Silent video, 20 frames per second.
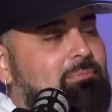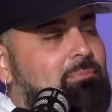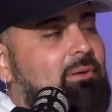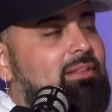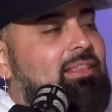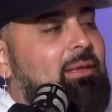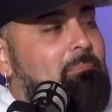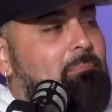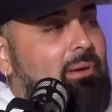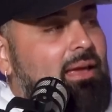
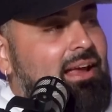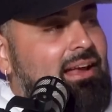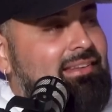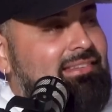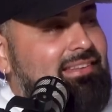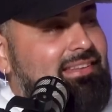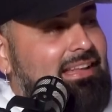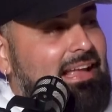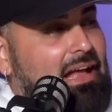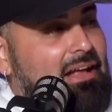but the biggest
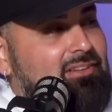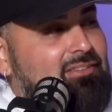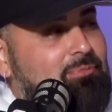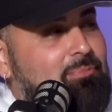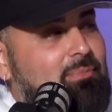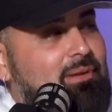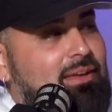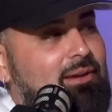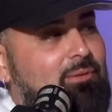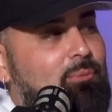
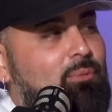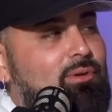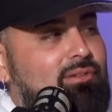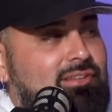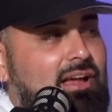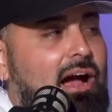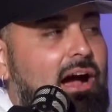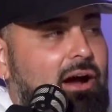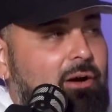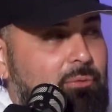announcement was
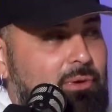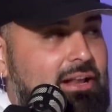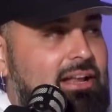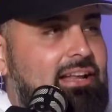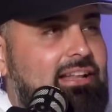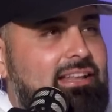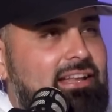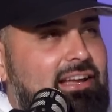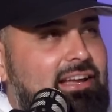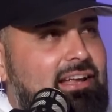already
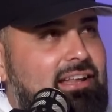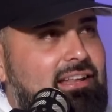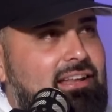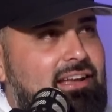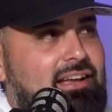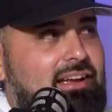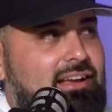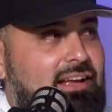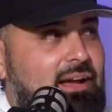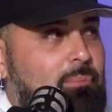done
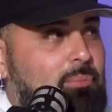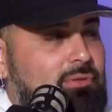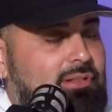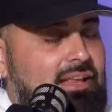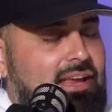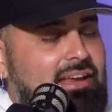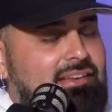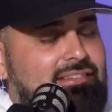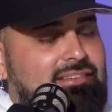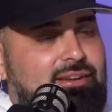a couple
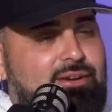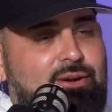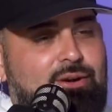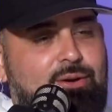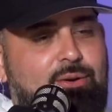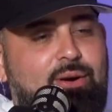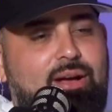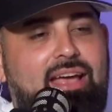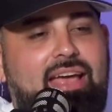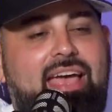days
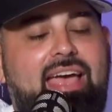ago.